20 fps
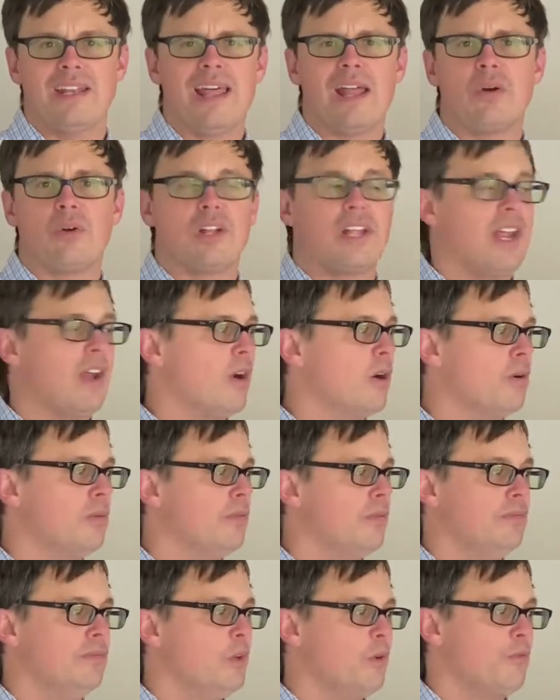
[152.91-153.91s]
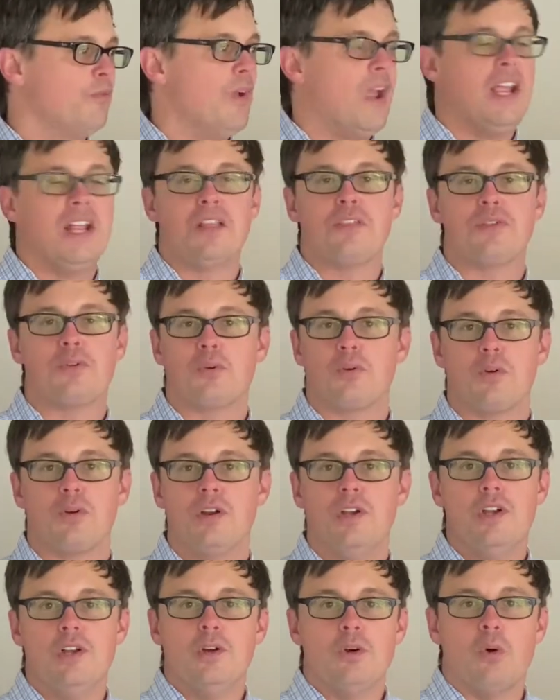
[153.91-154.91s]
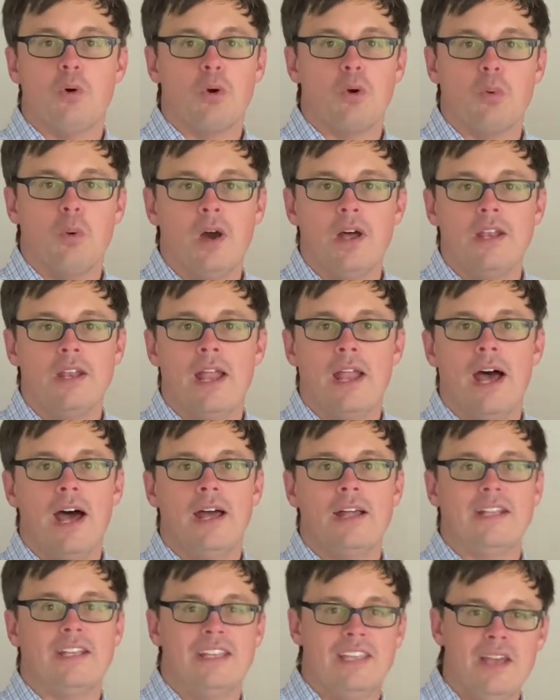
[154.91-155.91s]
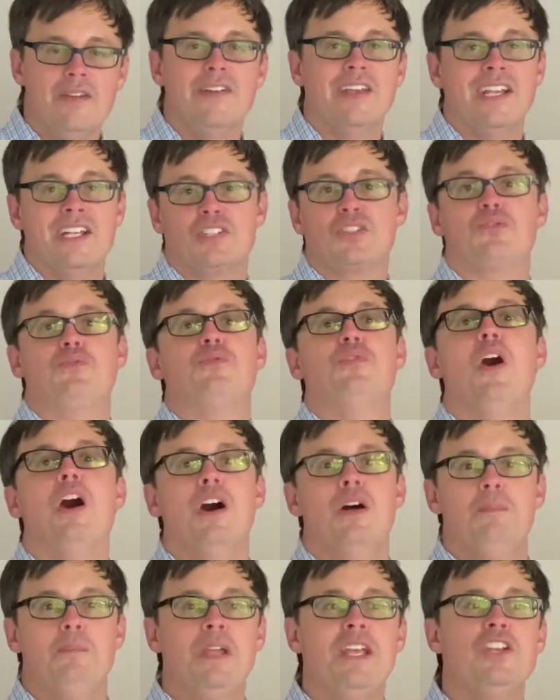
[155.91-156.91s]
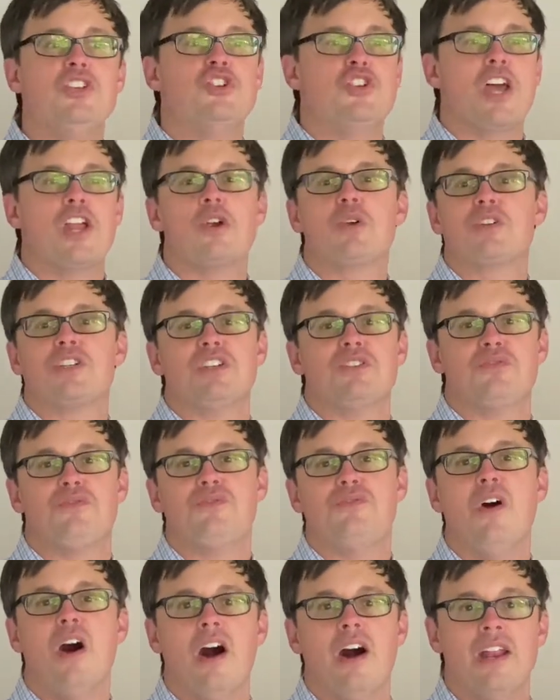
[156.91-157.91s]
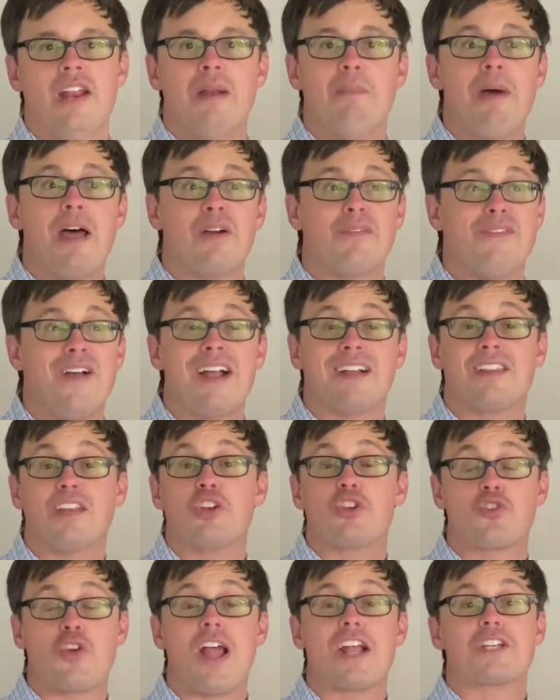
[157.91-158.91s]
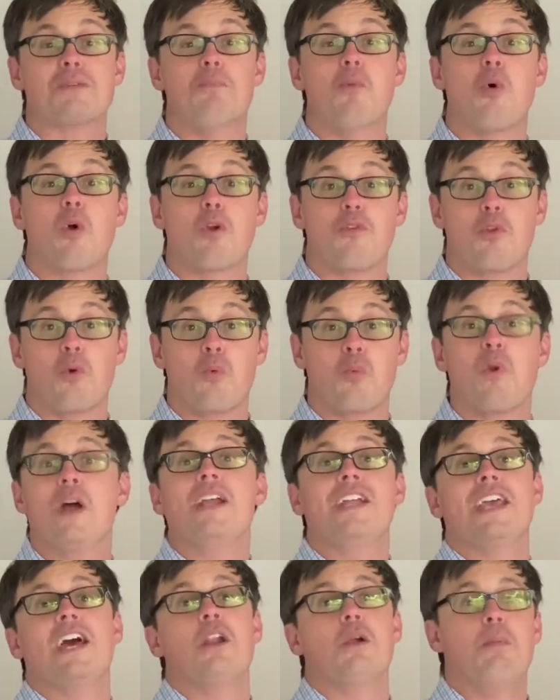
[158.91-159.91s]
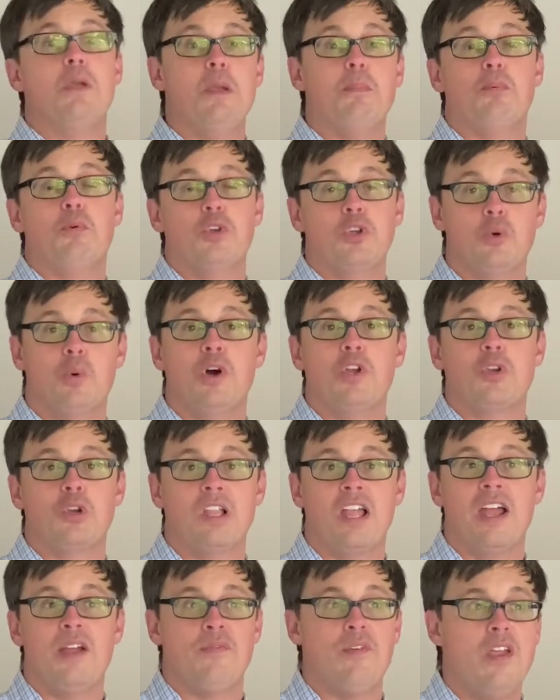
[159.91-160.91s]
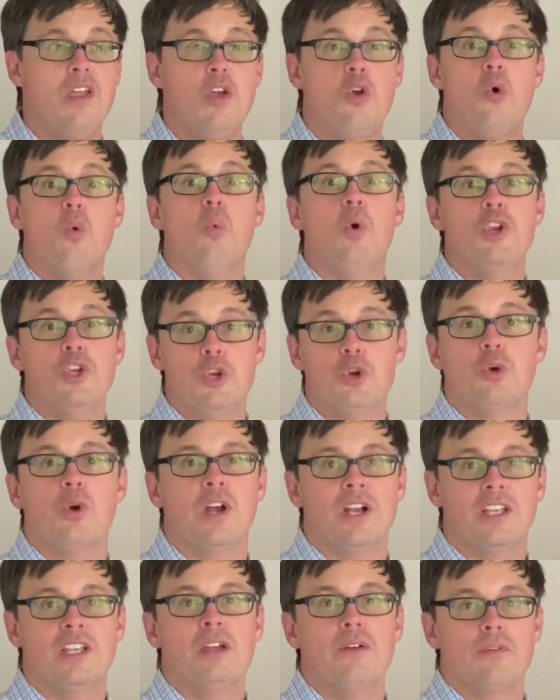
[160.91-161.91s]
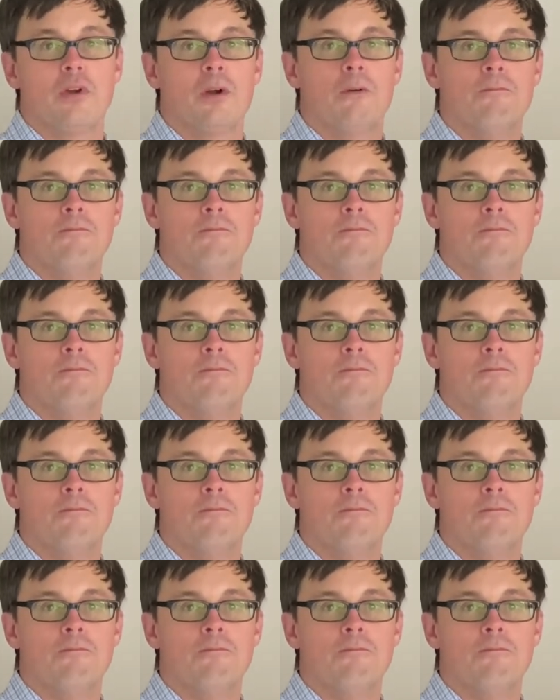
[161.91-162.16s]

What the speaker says: And I don't care your faith or whatnot. Giving is fun. Being generous is fun. And as a matter of fact, it attracts more of the right kind of people you want in your life when you're a giver.